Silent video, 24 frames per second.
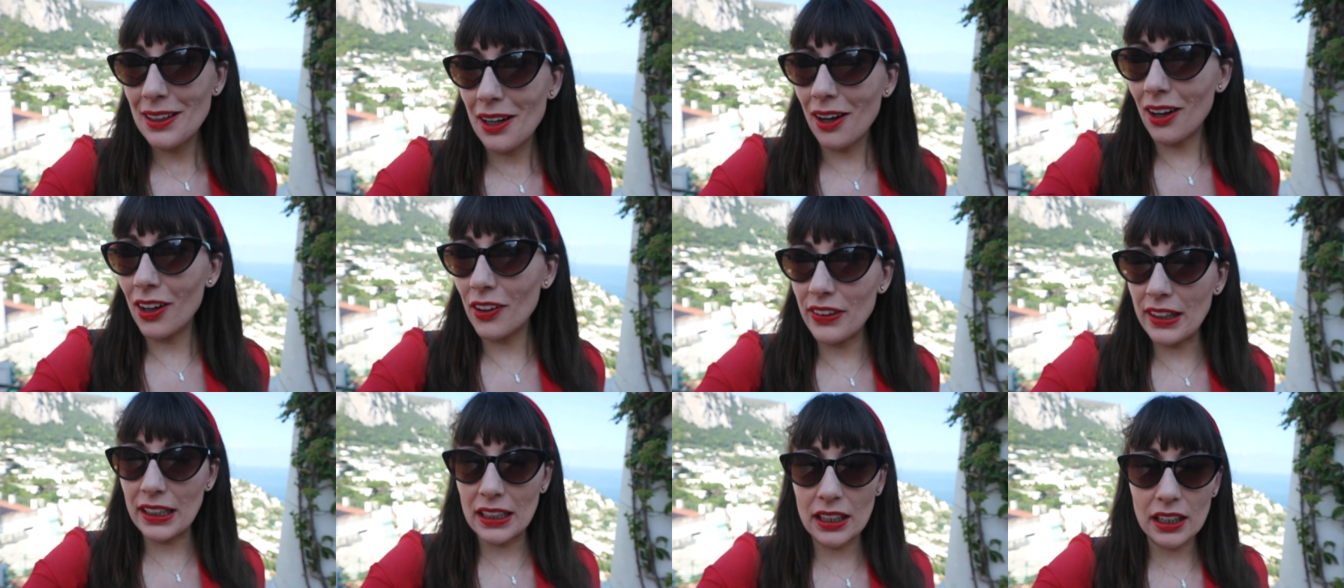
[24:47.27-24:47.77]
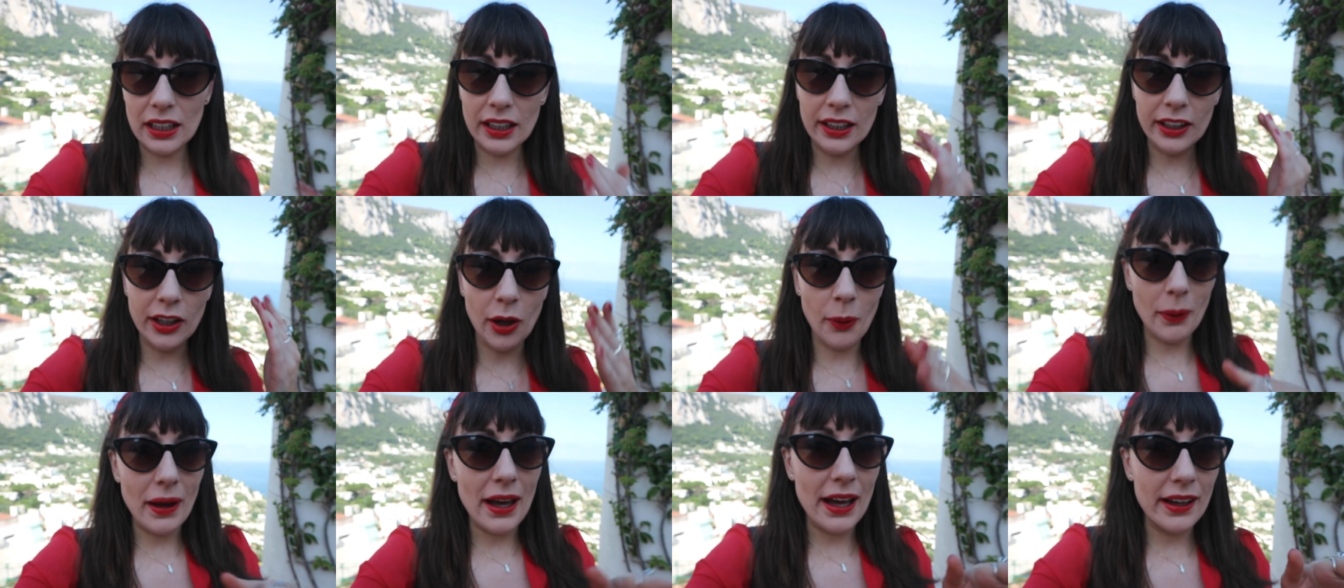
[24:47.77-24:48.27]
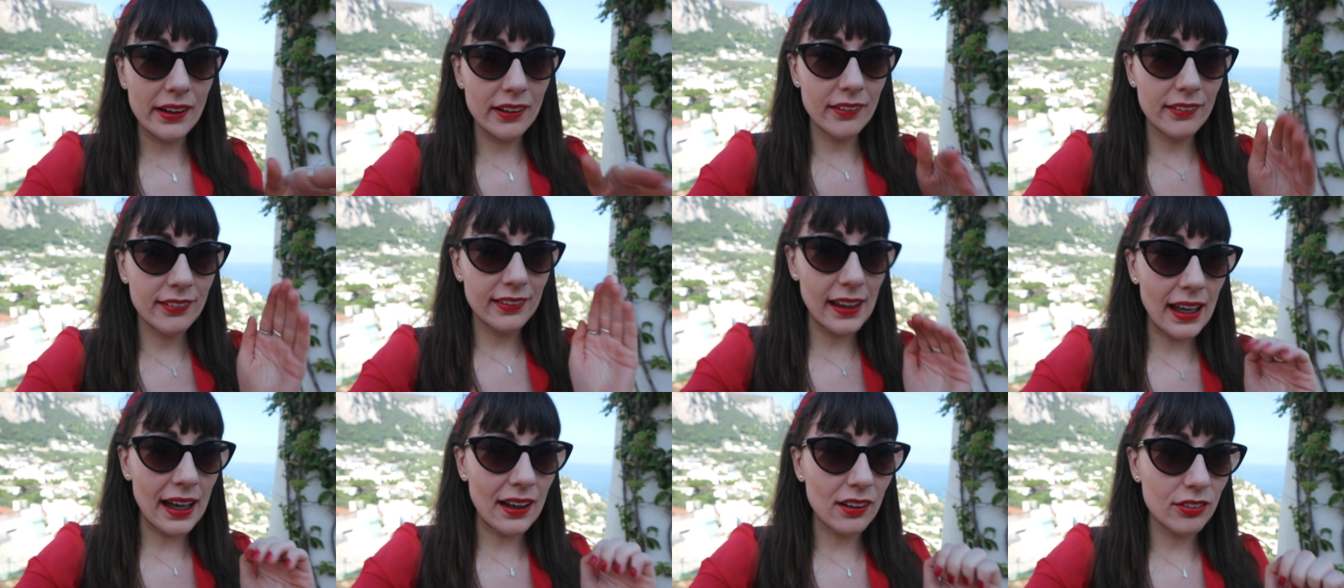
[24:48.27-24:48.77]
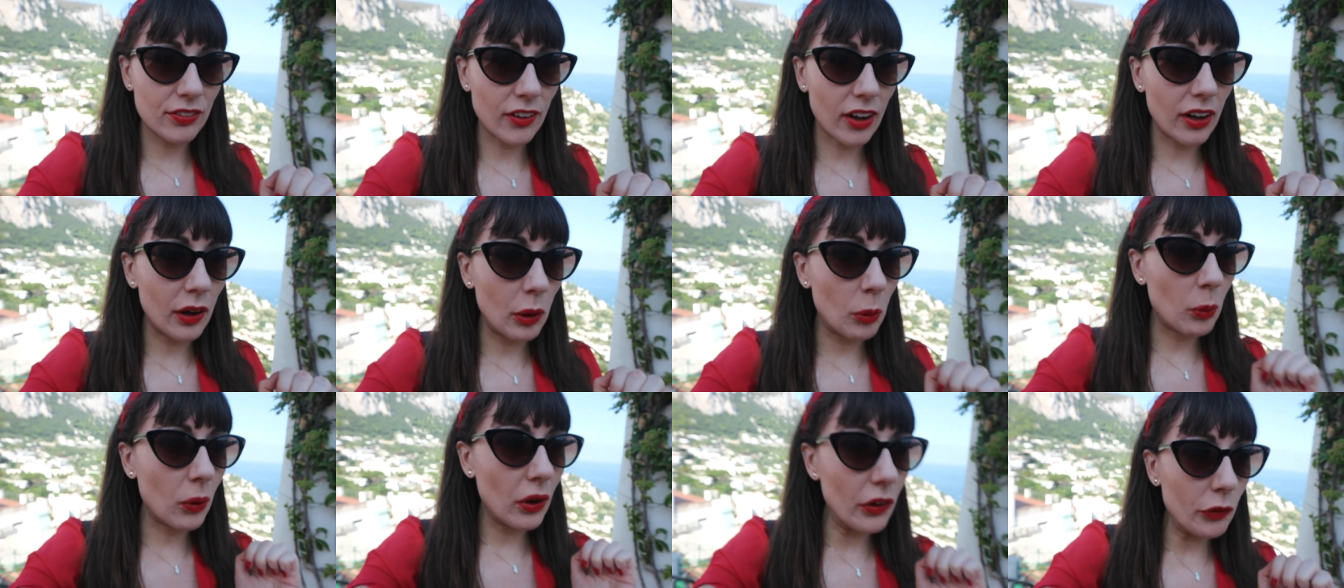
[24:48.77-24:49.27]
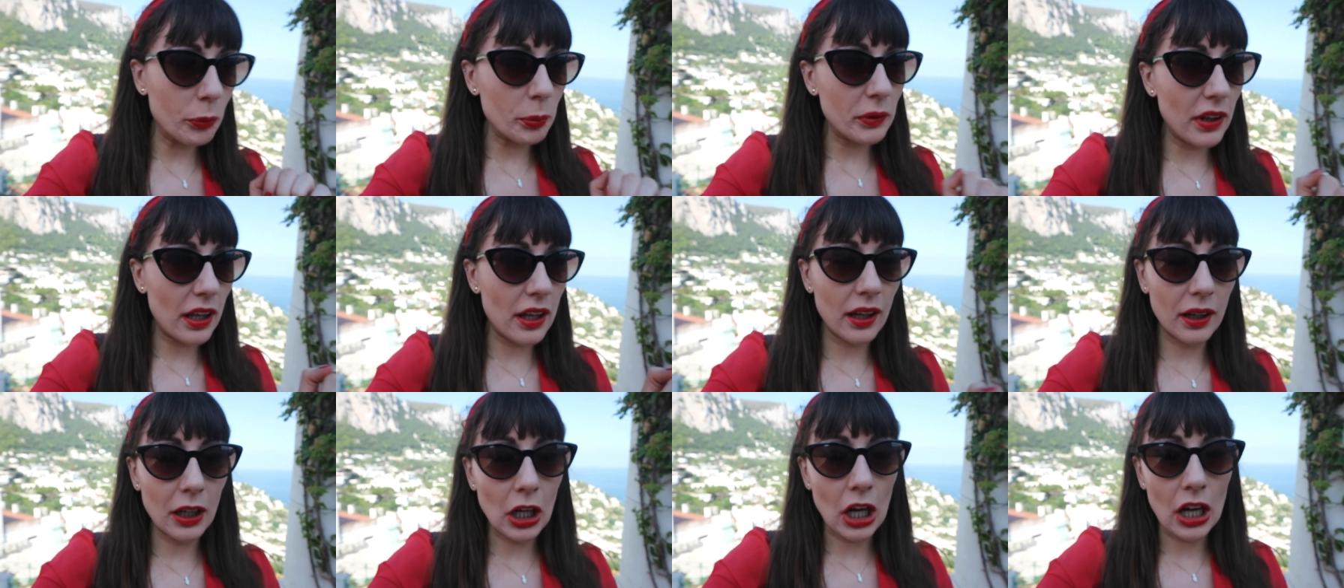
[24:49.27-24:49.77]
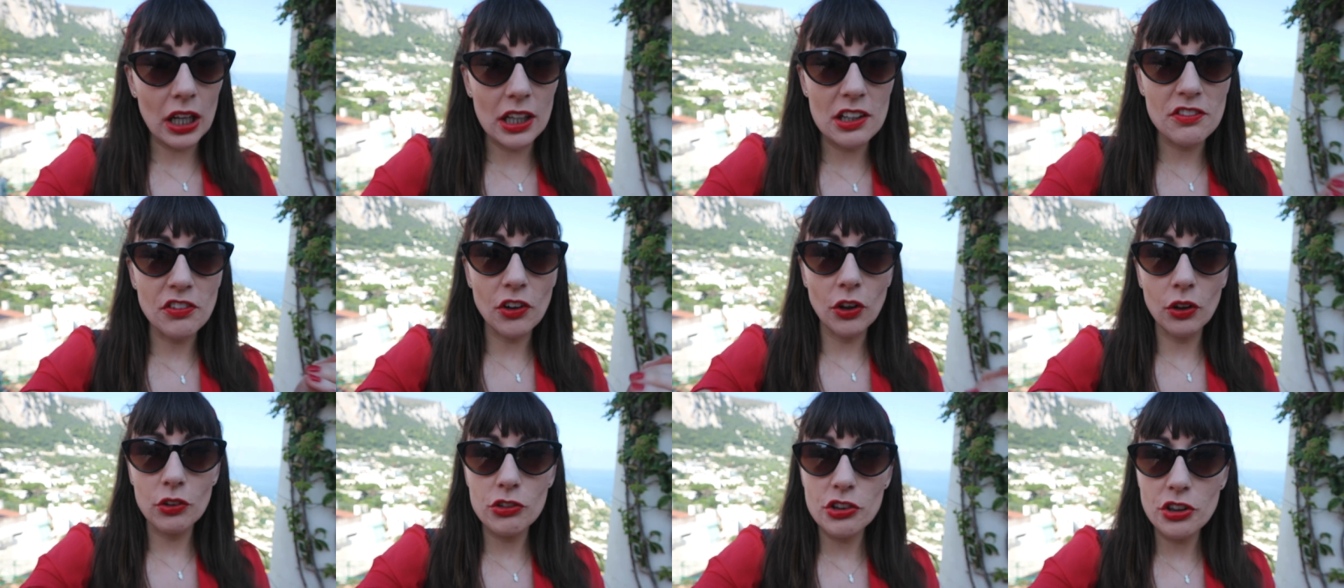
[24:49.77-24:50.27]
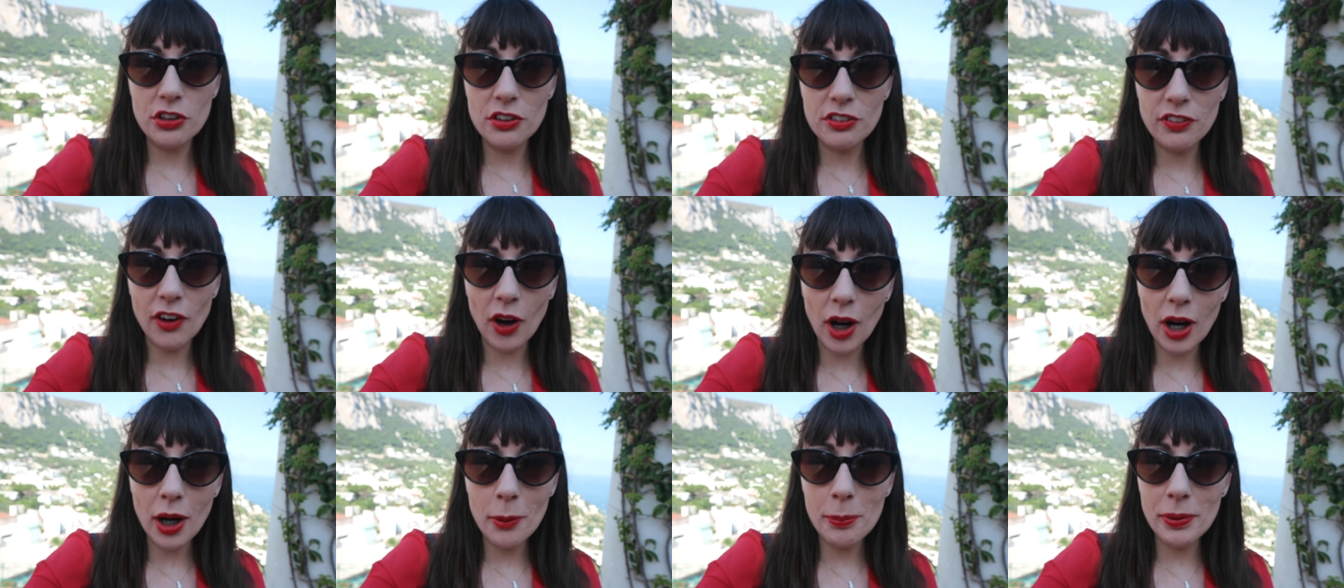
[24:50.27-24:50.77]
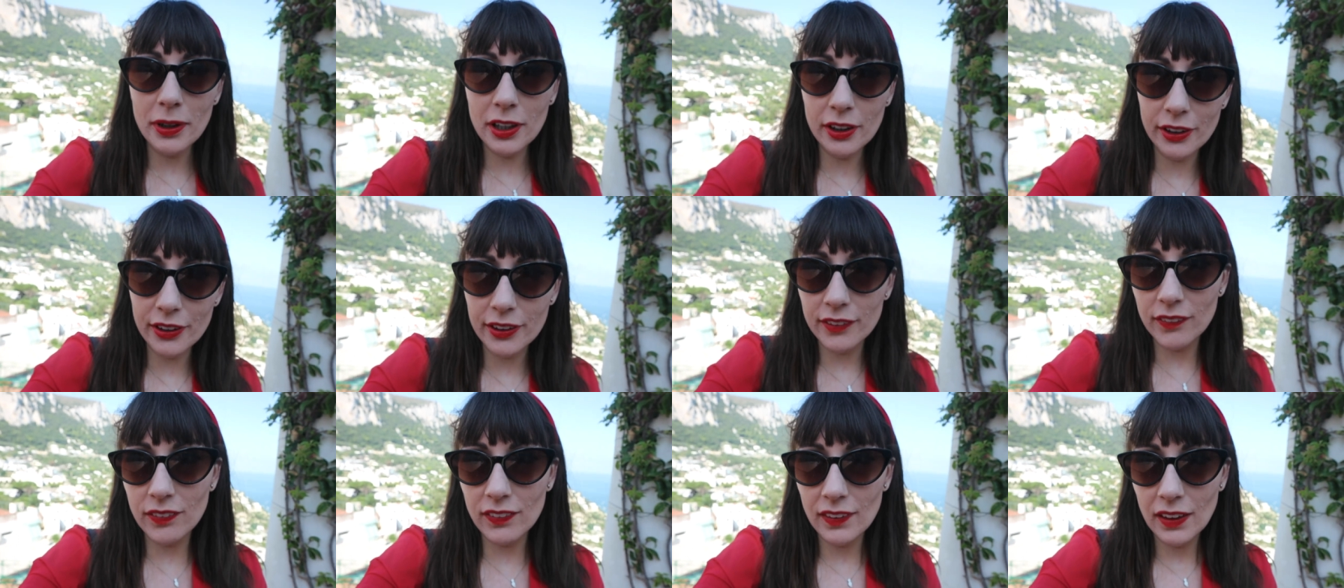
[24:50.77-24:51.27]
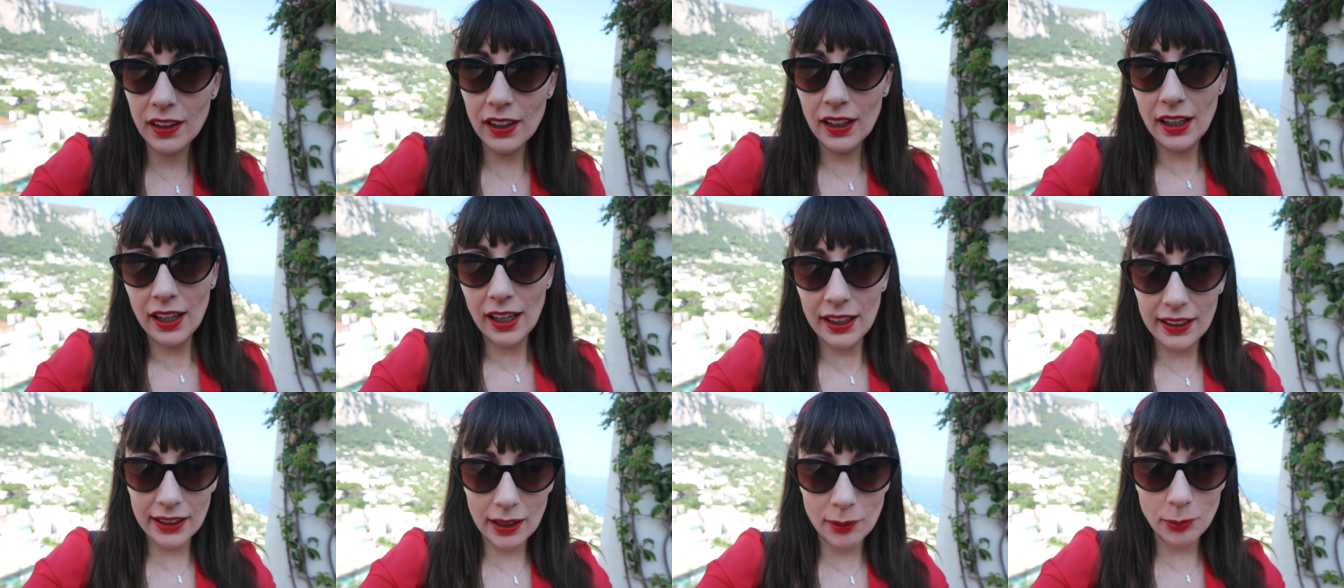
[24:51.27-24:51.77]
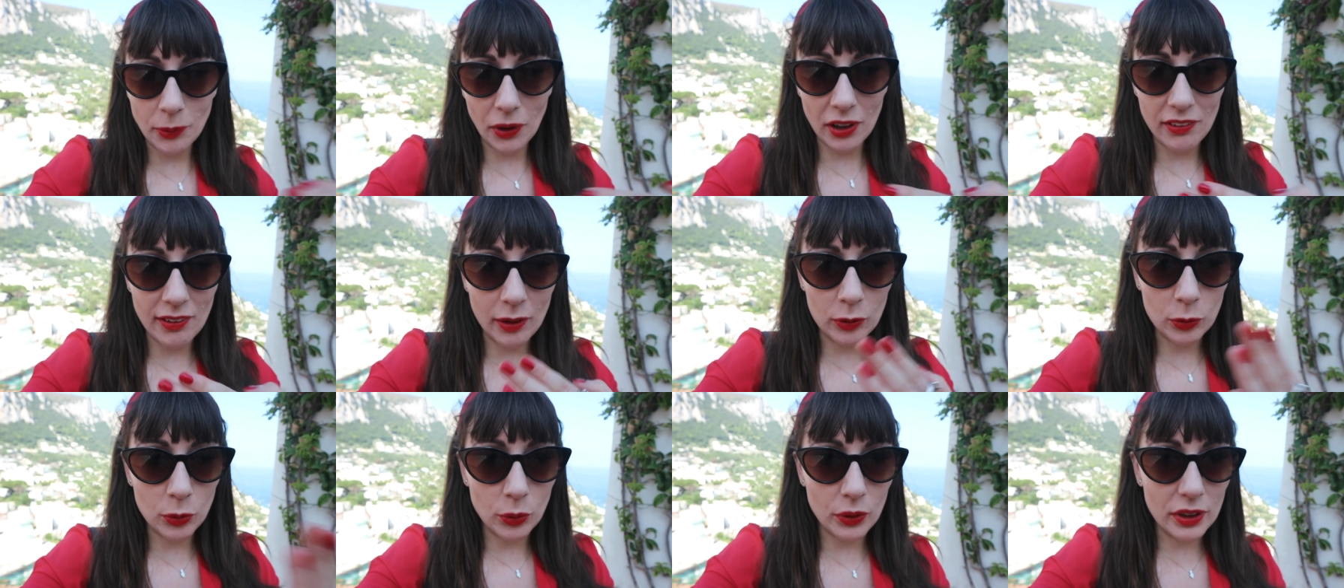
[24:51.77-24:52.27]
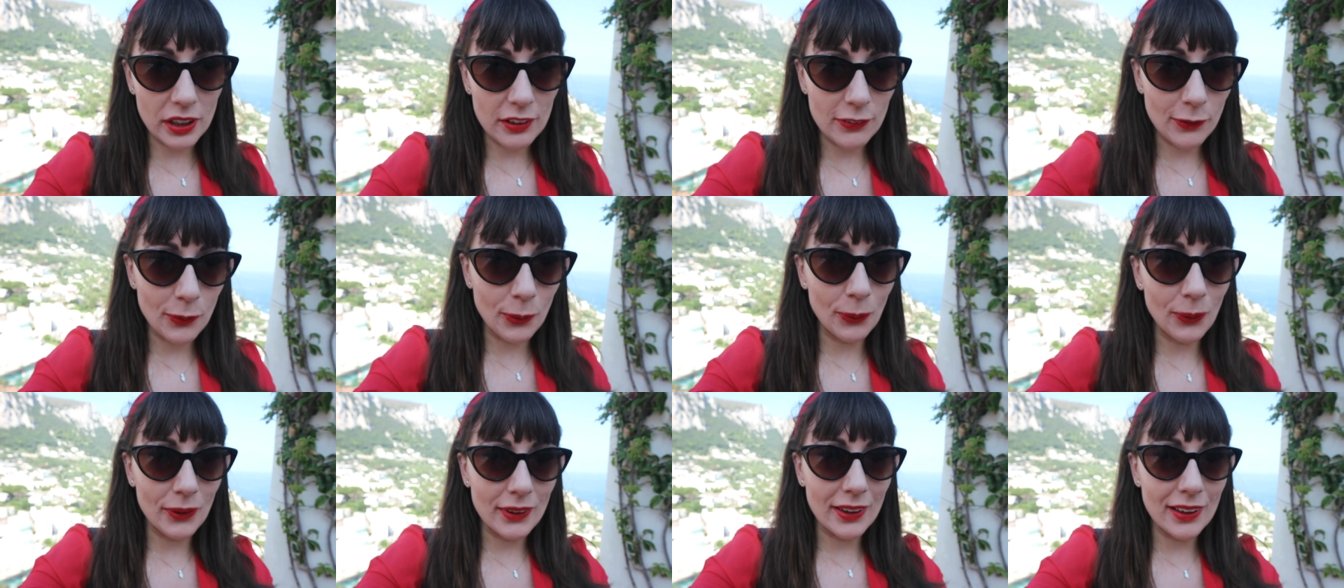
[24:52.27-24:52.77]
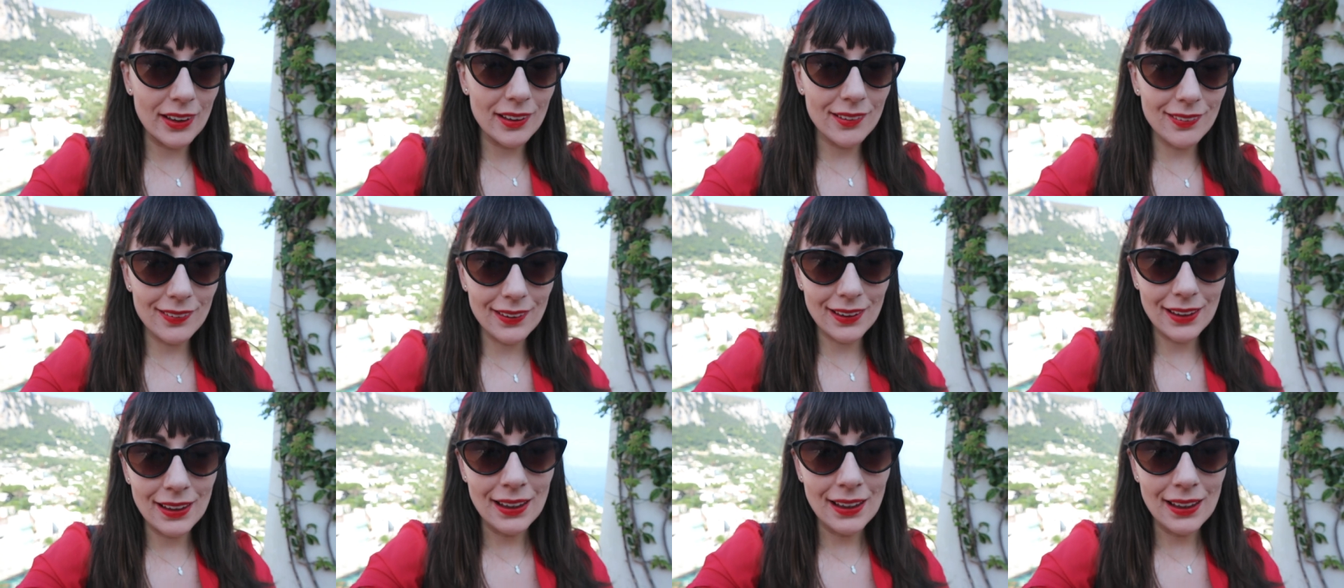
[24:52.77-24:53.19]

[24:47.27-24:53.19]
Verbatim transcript: I was gonna like go ahead and see how far it was, but then I kind of got too far because I kept going around all these corners